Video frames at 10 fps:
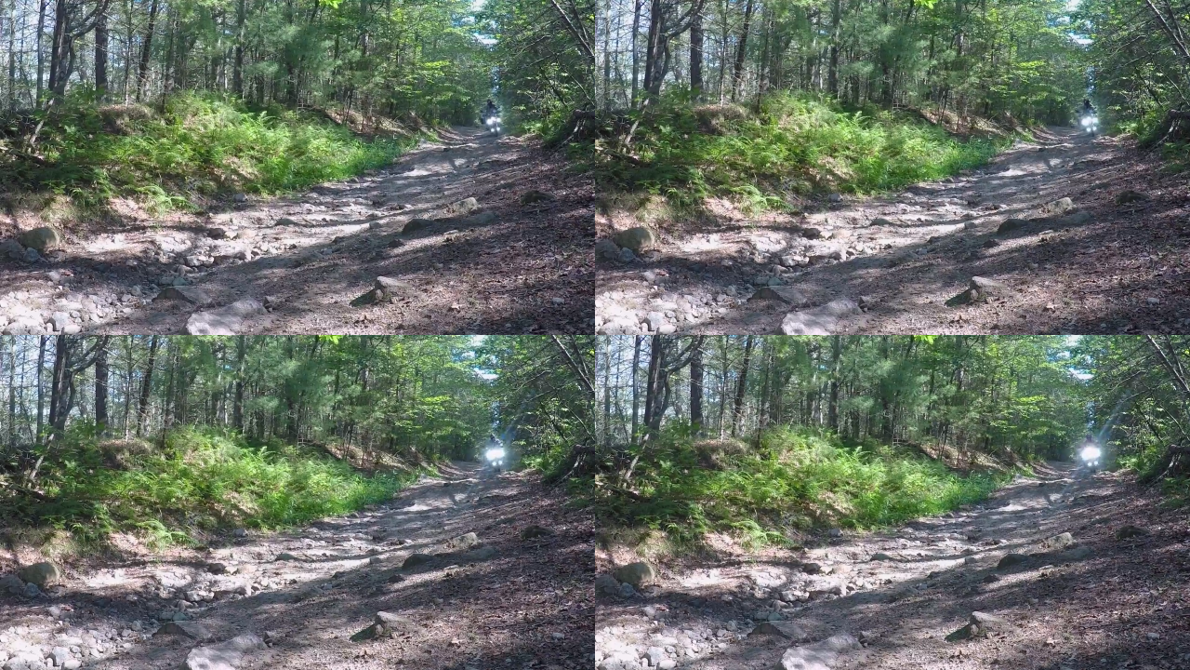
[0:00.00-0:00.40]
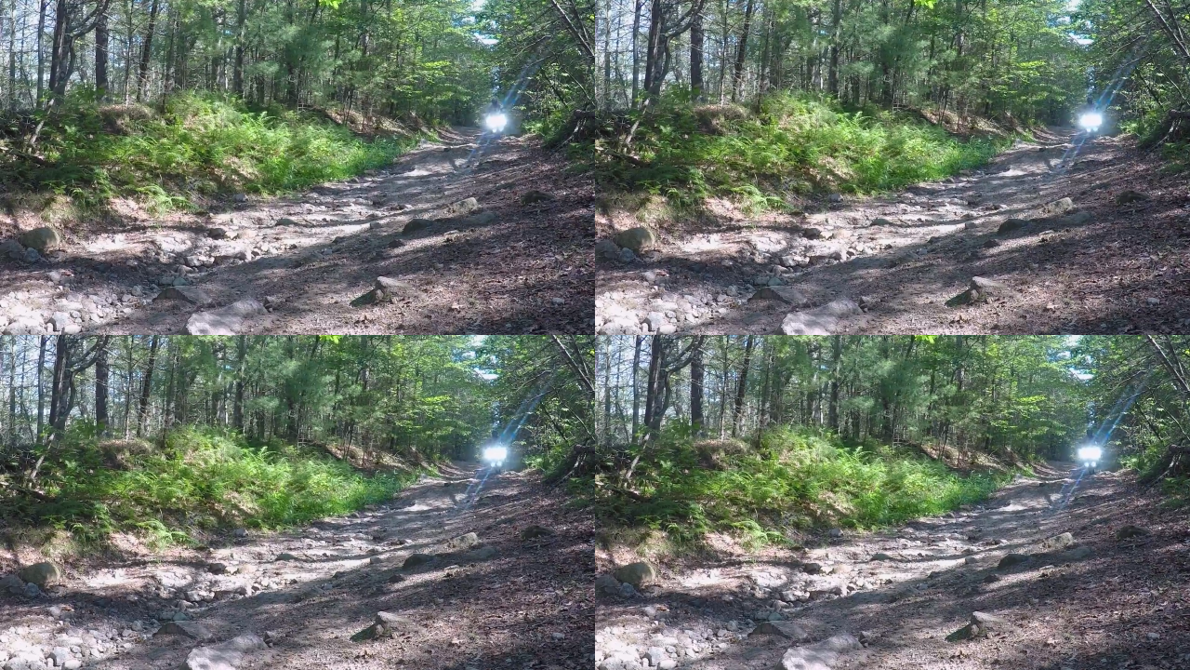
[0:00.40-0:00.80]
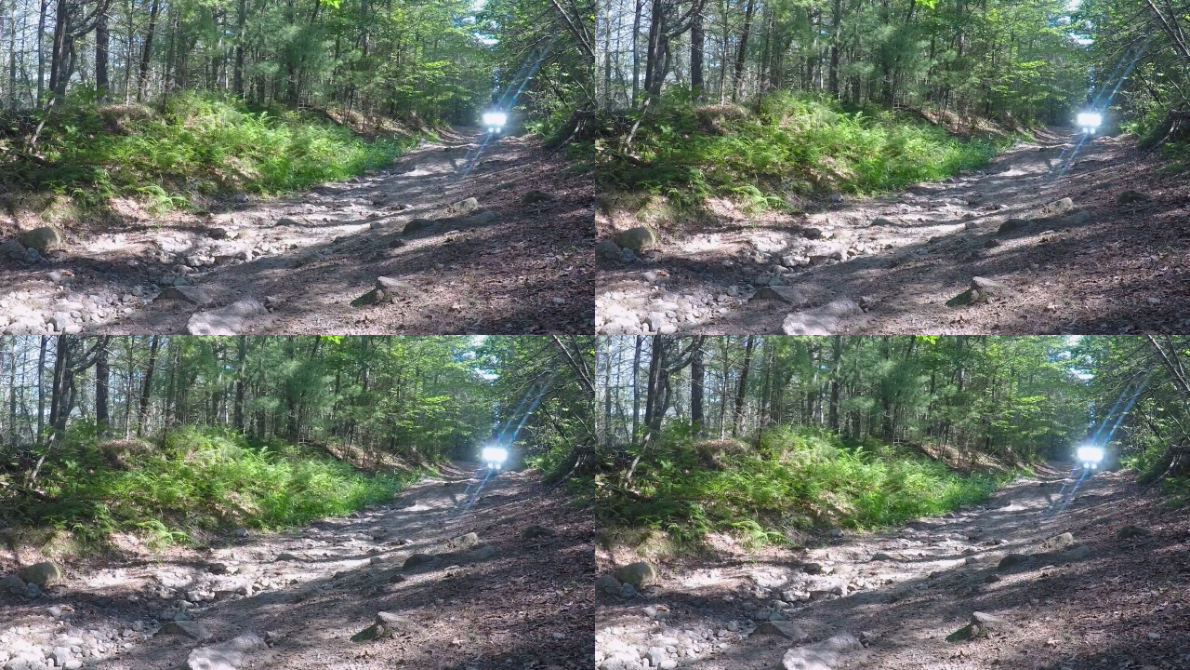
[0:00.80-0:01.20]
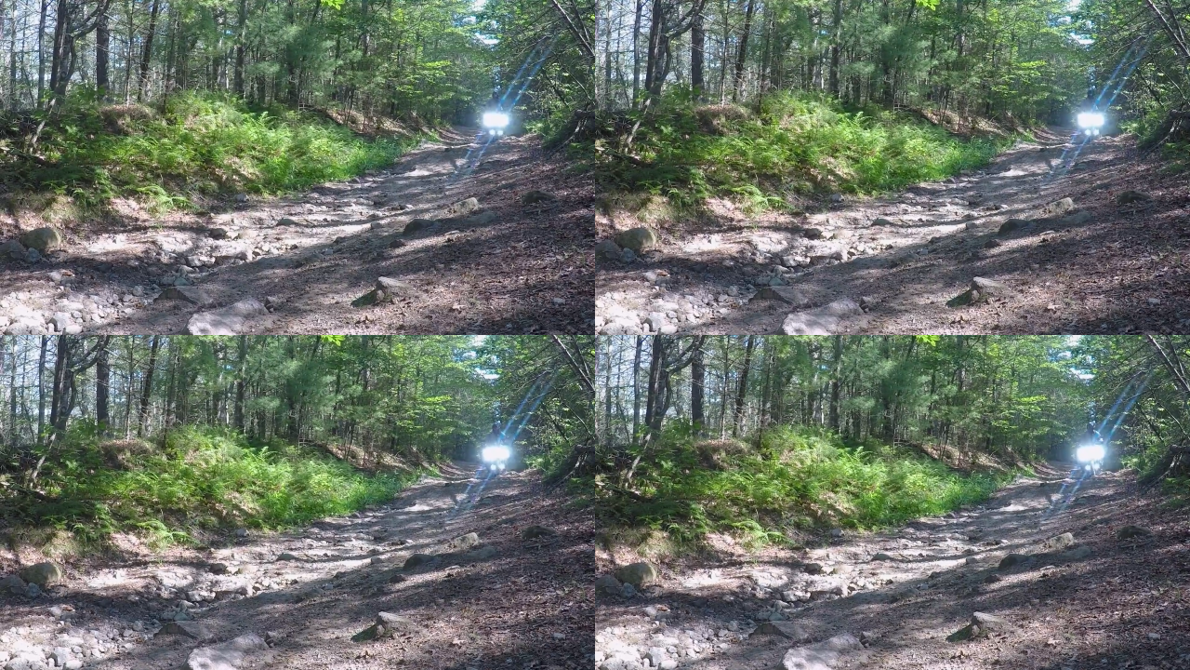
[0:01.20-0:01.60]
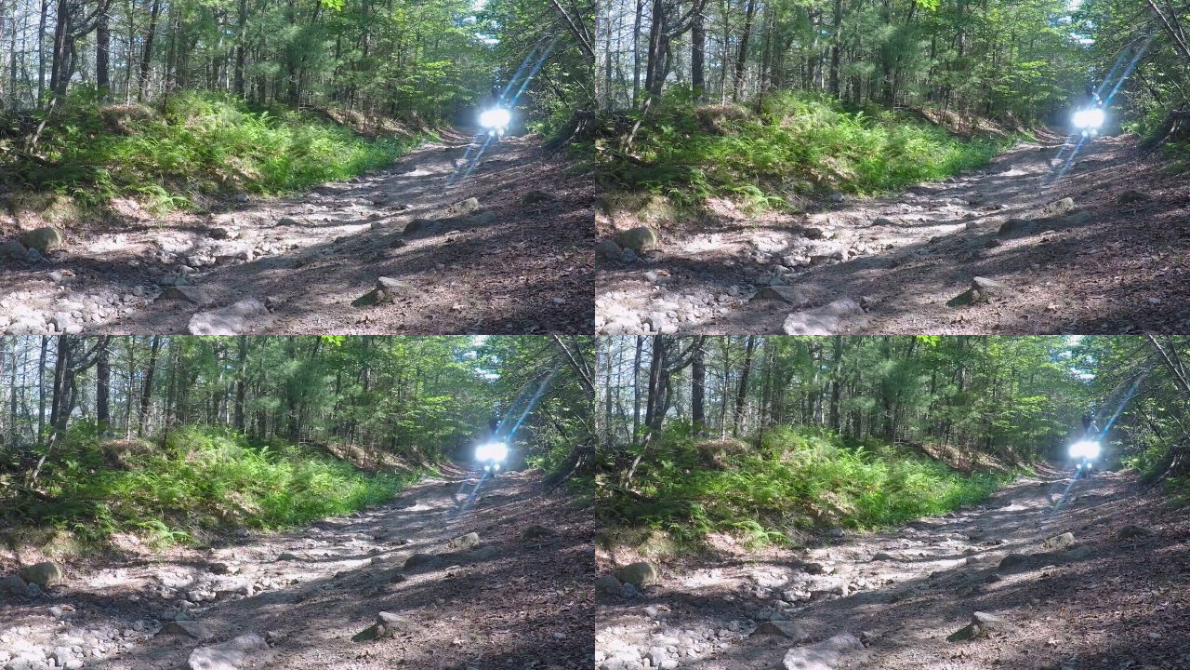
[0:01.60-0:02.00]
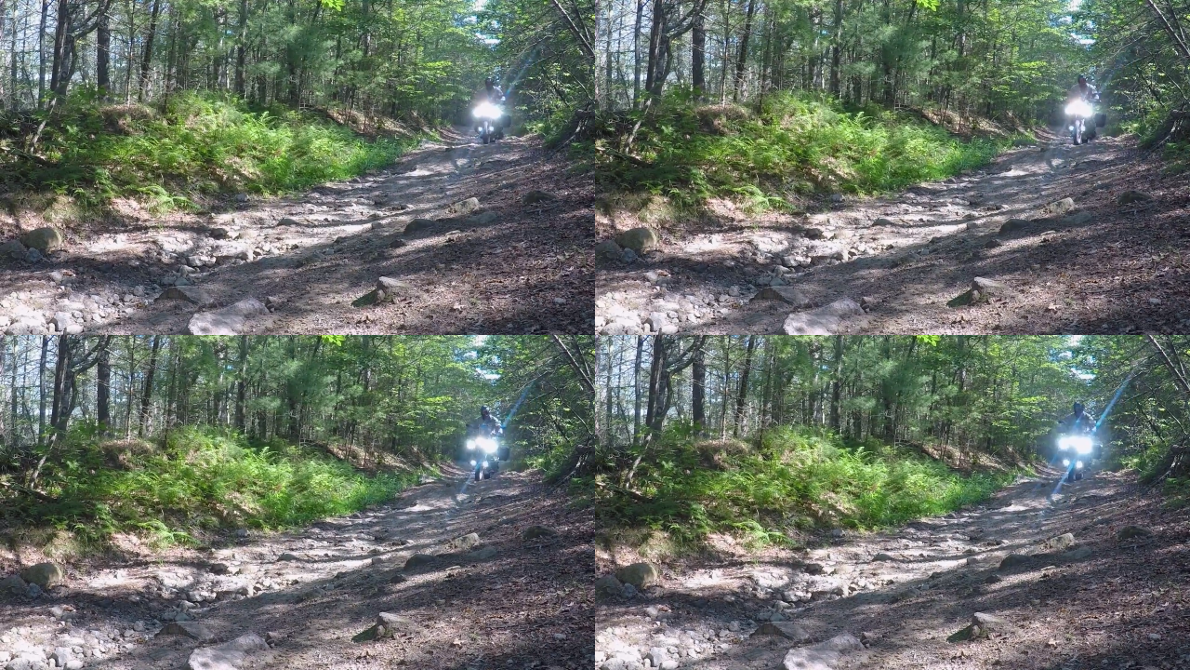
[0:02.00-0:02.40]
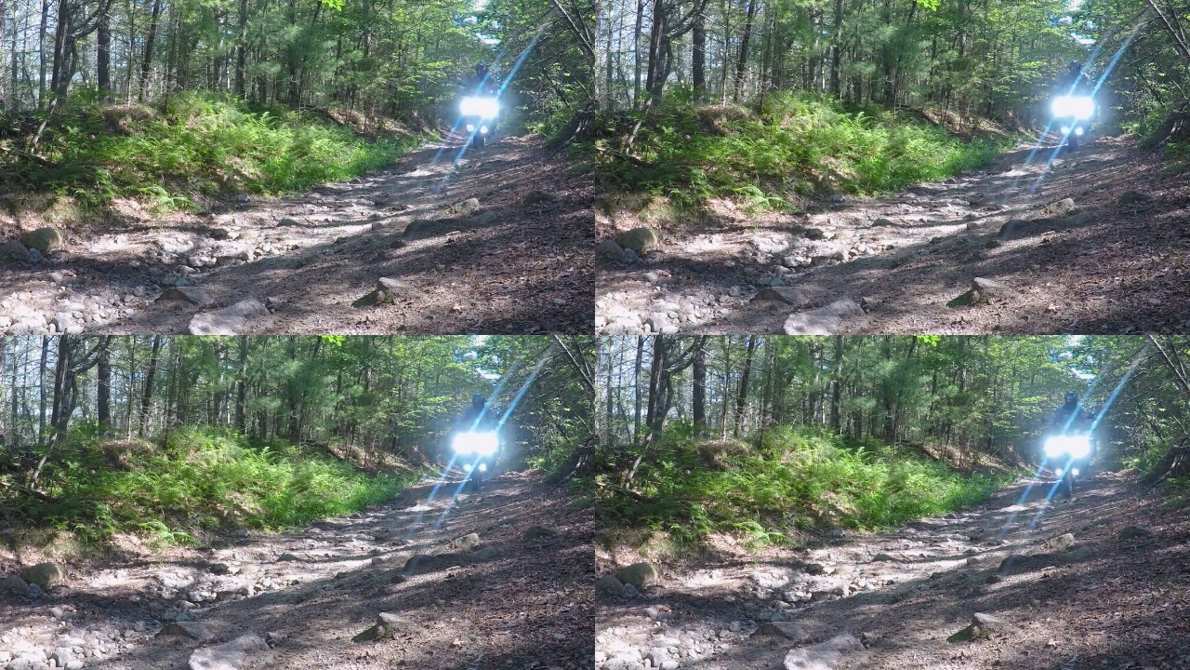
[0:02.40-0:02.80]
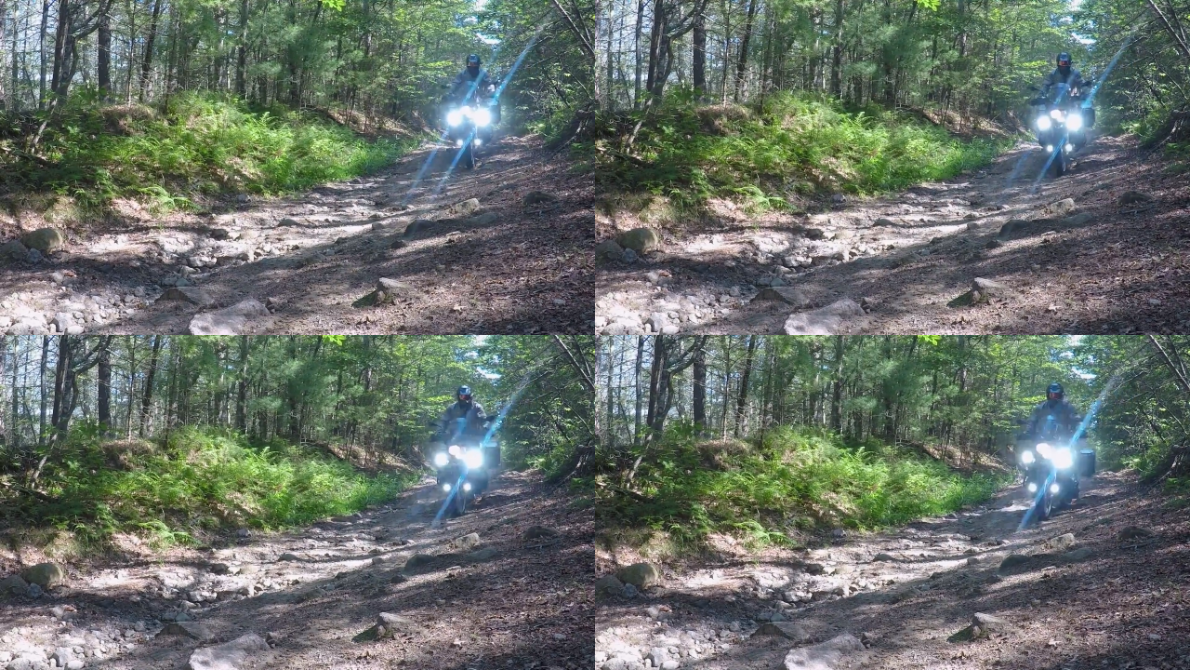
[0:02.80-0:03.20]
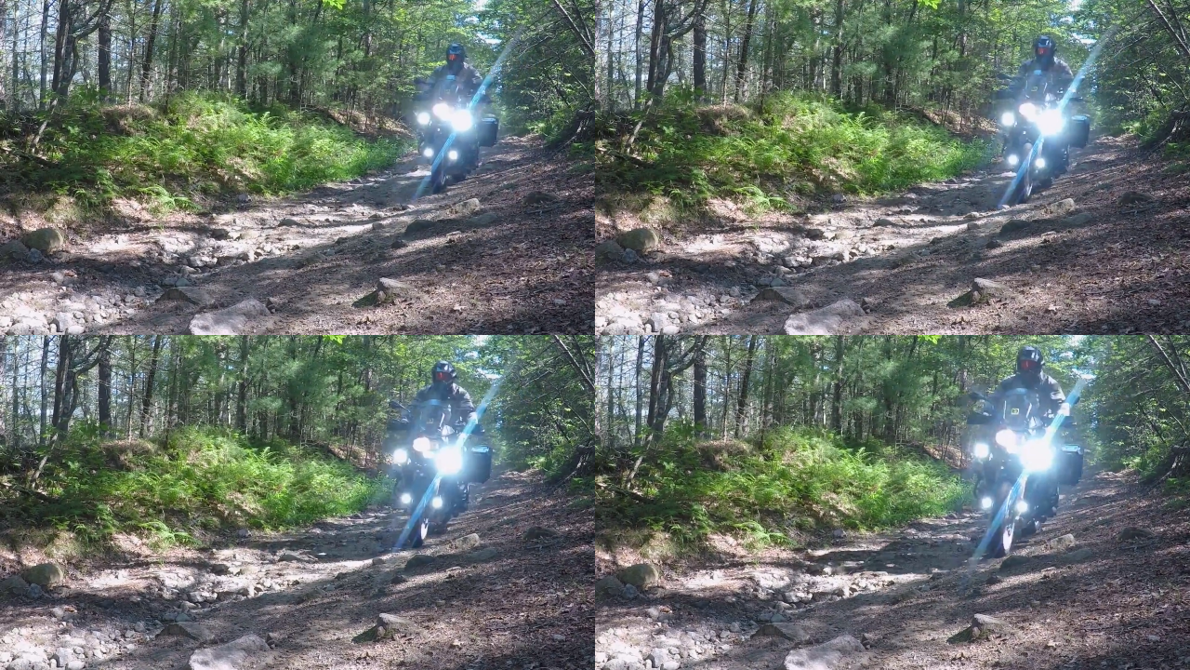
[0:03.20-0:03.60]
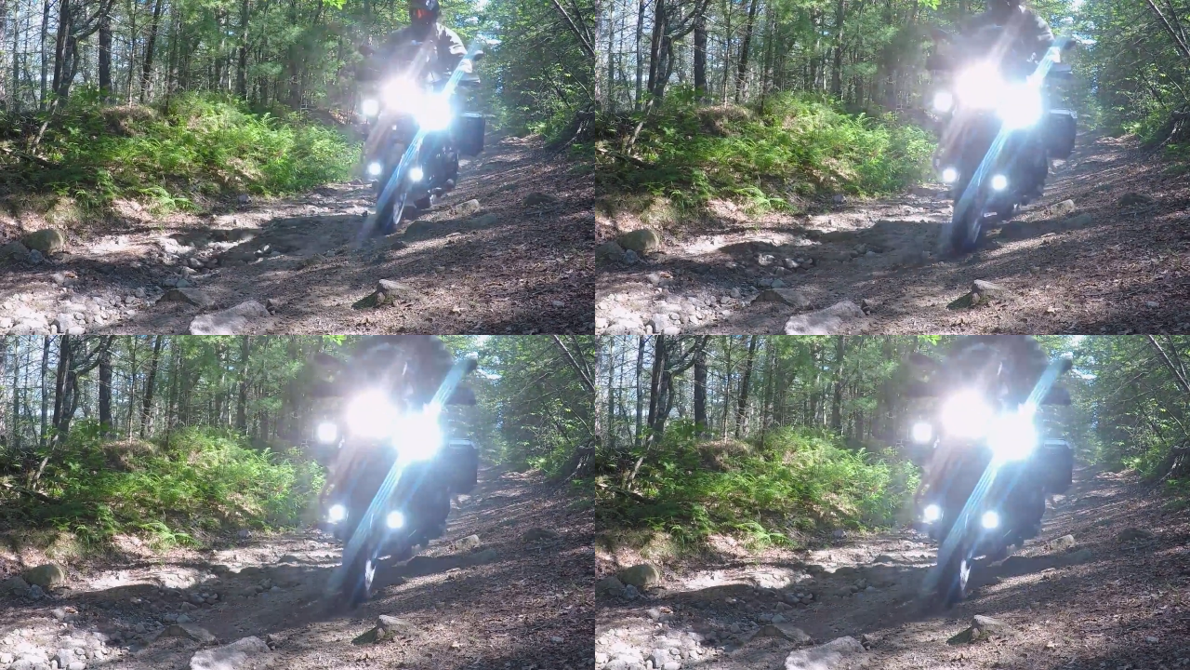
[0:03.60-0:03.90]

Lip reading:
Nobody's mouth can be seen.